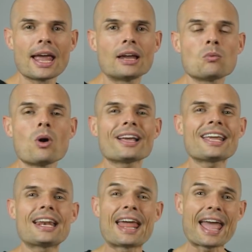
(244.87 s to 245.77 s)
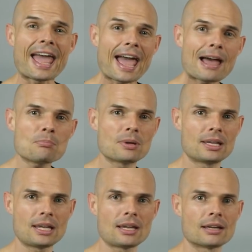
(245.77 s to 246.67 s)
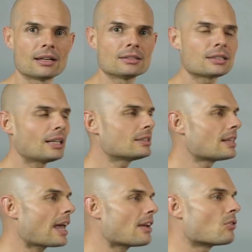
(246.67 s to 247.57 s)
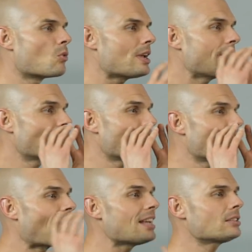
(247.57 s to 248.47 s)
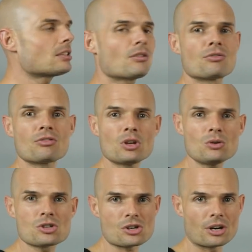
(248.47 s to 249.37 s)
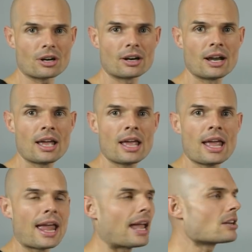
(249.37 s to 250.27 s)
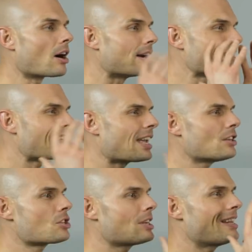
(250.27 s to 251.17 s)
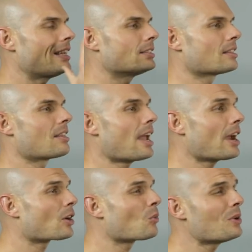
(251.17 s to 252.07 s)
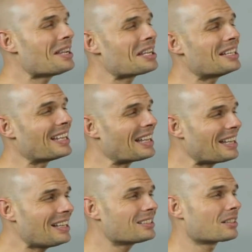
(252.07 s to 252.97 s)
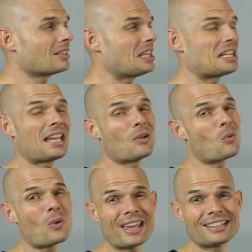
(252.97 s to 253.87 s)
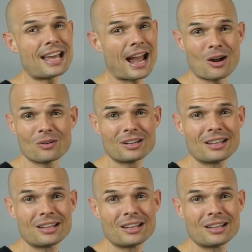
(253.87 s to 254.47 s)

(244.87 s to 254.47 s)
And what can happen is that if we face the future and our attention is there, we can easily get wigged out.